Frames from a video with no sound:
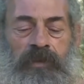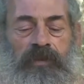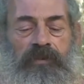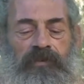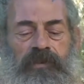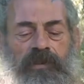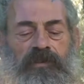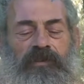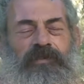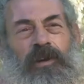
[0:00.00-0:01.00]
The
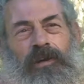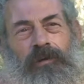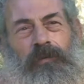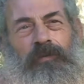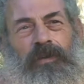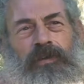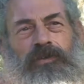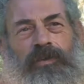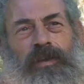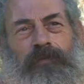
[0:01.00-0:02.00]
second is the heart within each
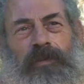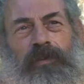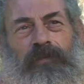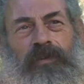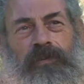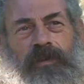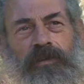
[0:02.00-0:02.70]
and every living thing.